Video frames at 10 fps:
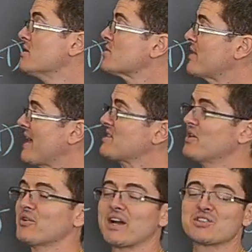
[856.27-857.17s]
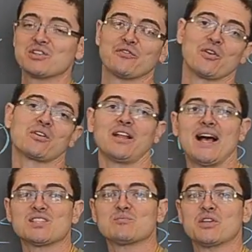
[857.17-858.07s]
So that's introduction to vertical
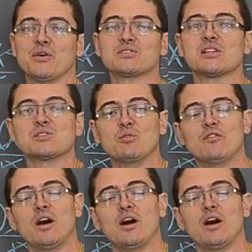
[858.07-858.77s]
asymptotes. Let's move